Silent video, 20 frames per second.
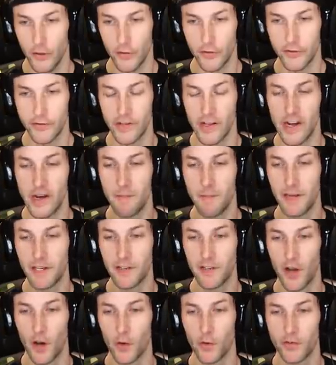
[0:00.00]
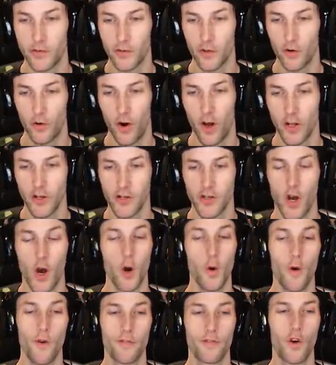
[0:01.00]
Your cinnamon toast crunch.
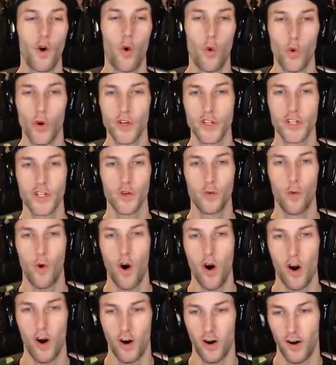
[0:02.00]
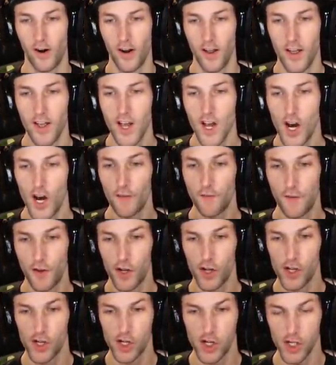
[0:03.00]
Oh, of course you are. Of
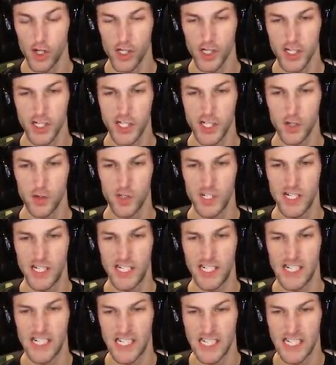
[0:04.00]
course you are.